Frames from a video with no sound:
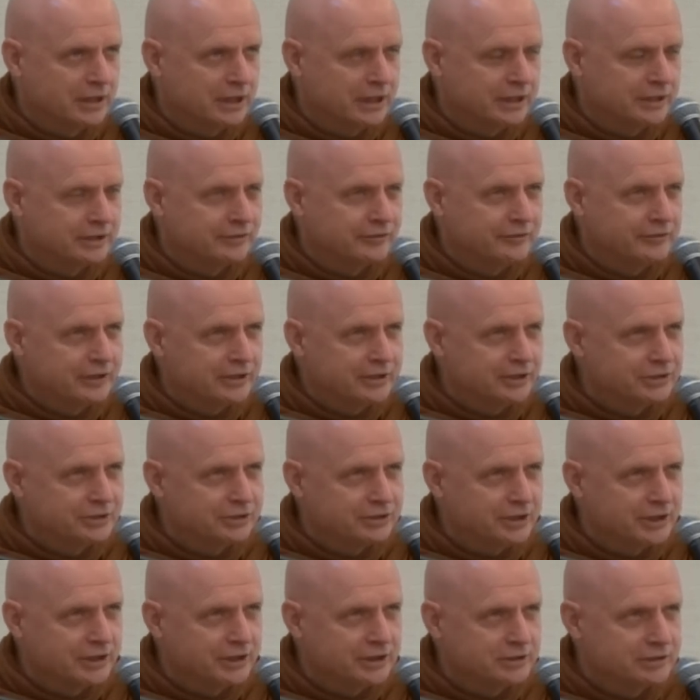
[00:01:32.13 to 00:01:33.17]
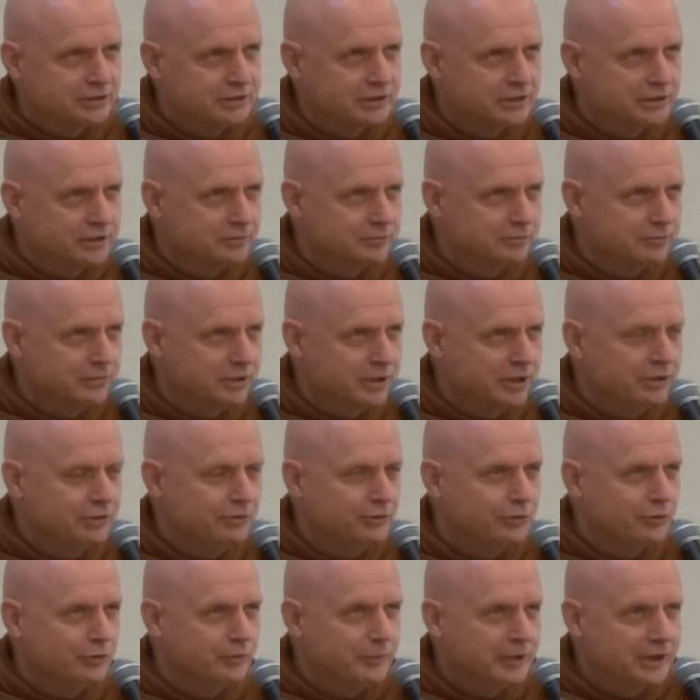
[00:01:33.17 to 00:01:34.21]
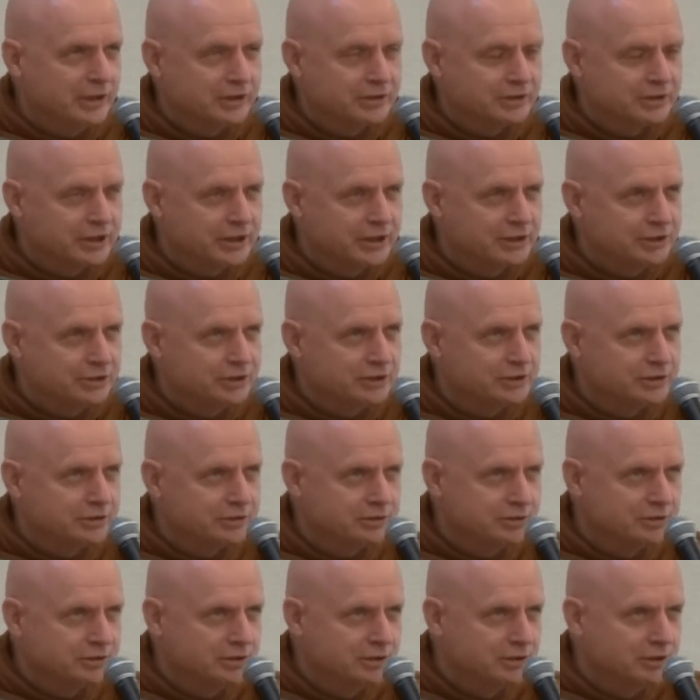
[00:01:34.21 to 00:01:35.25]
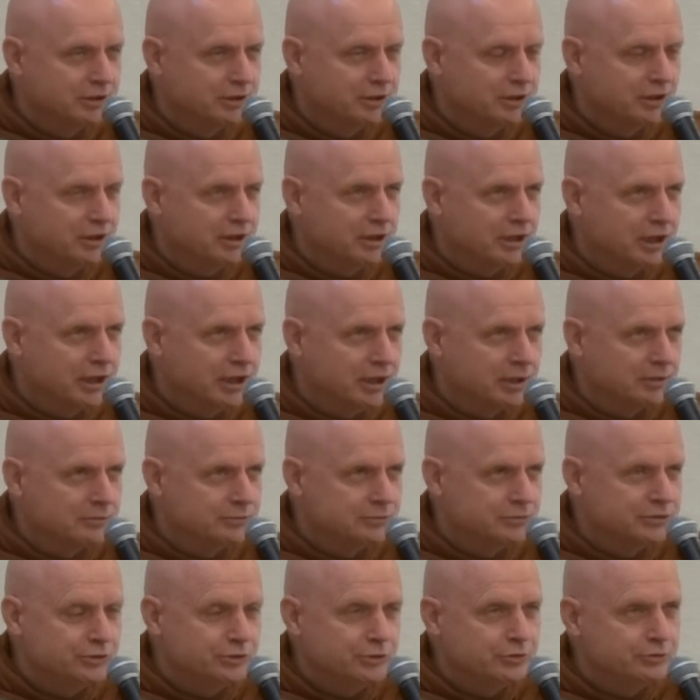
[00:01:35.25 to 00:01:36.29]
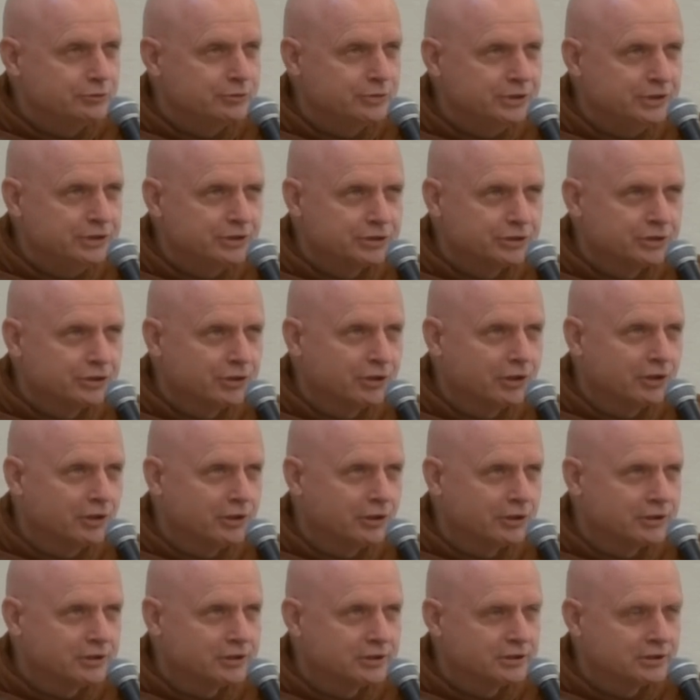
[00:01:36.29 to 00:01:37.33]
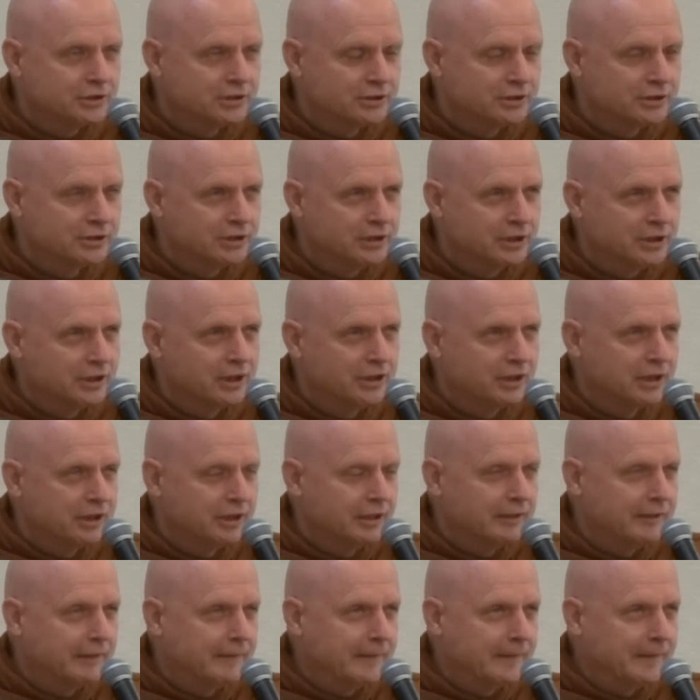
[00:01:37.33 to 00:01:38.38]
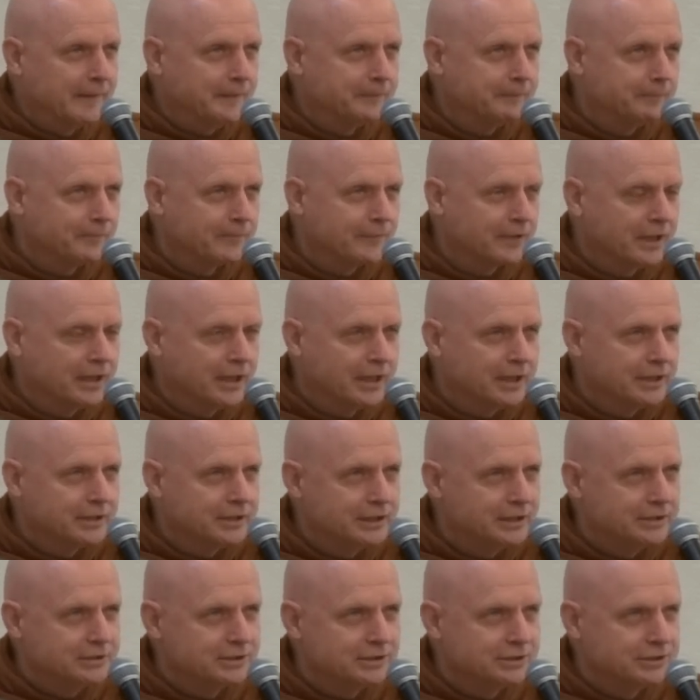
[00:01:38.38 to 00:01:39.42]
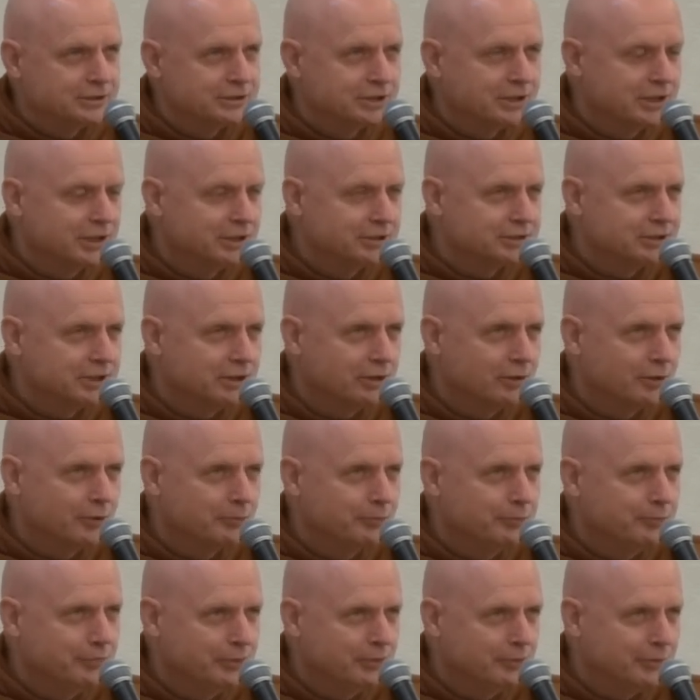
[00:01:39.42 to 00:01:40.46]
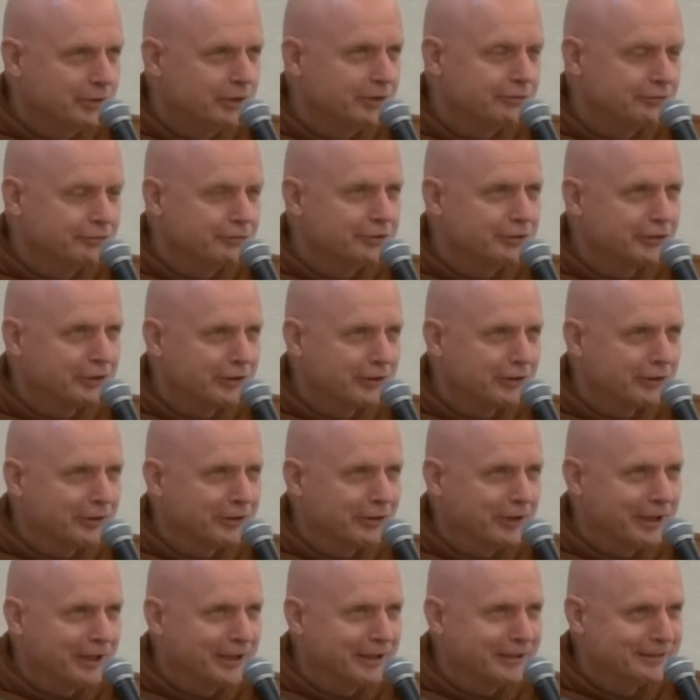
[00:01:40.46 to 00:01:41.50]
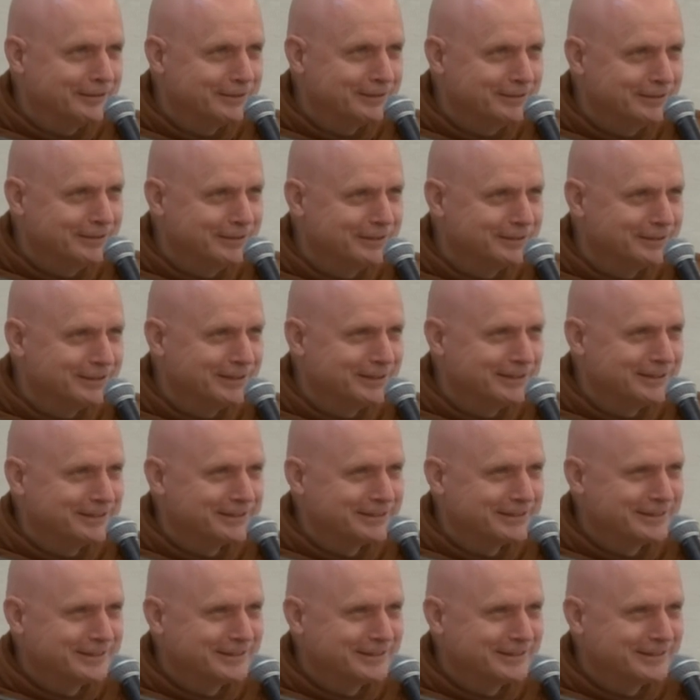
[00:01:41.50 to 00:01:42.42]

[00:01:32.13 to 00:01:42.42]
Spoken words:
and the vicar said, in your meditation, do you reach God? And Ajahn Chah said, oh, we go further than that, he said.